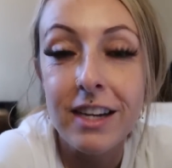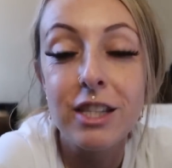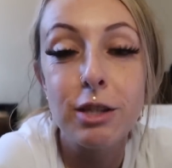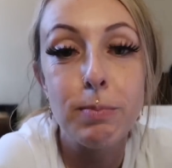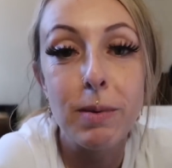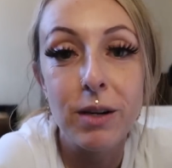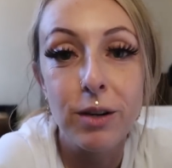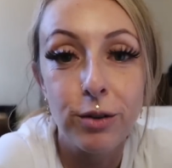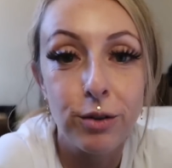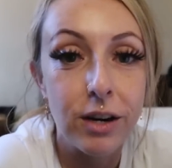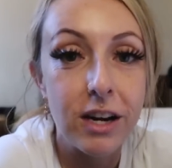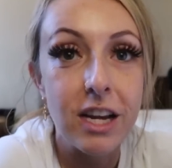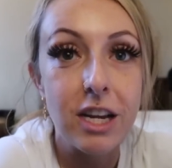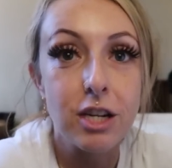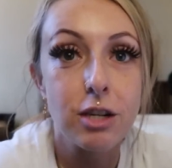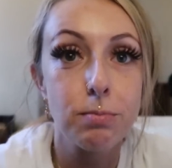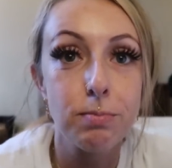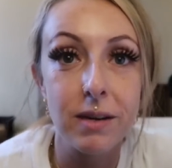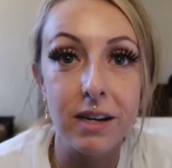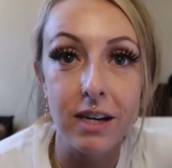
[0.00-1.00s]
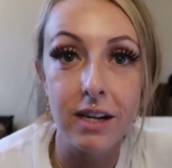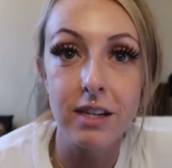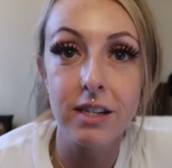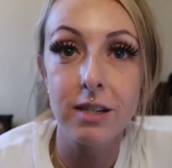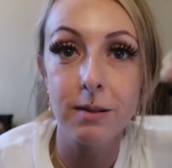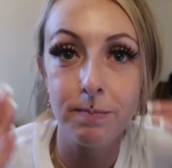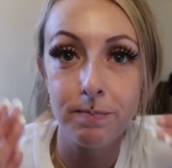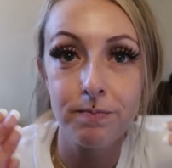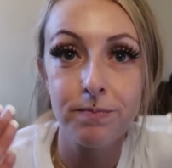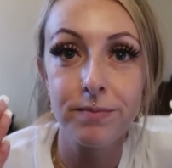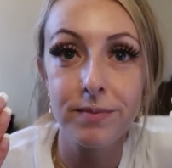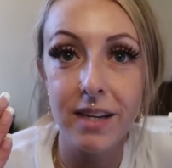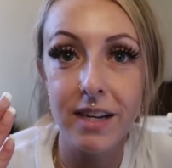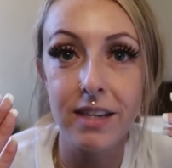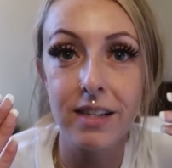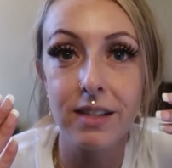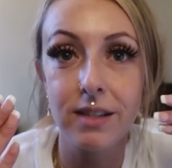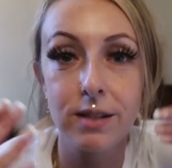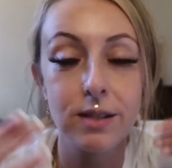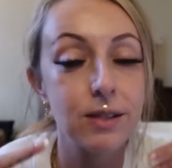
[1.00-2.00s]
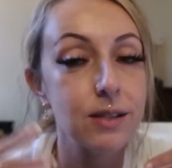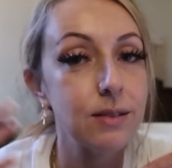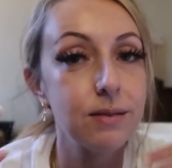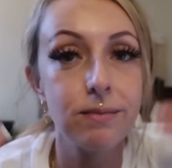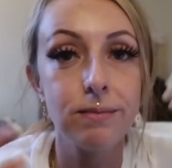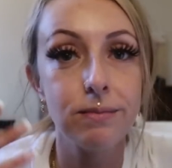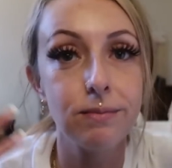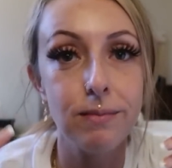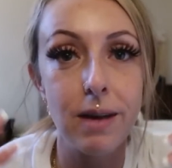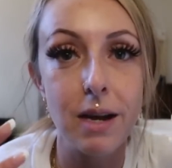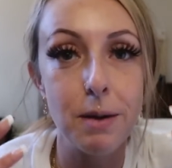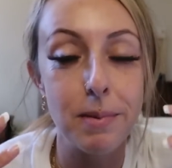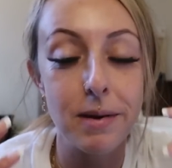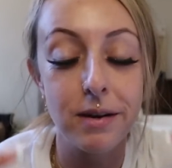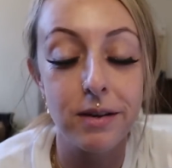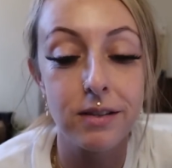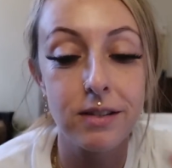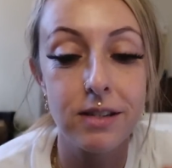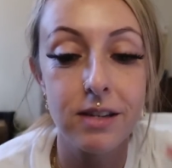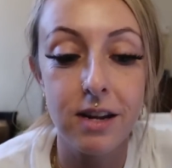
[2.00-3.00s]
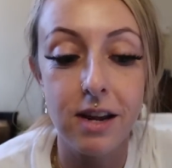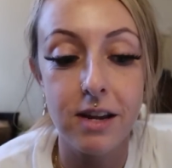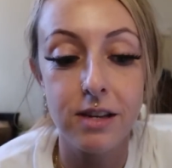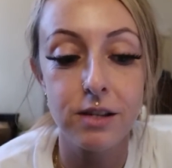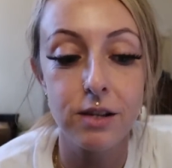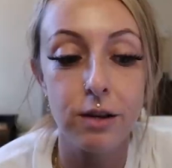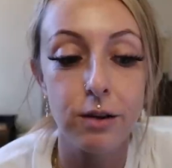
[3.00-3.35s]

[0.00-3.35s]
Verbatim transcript: It's been great, but that is my appearance today.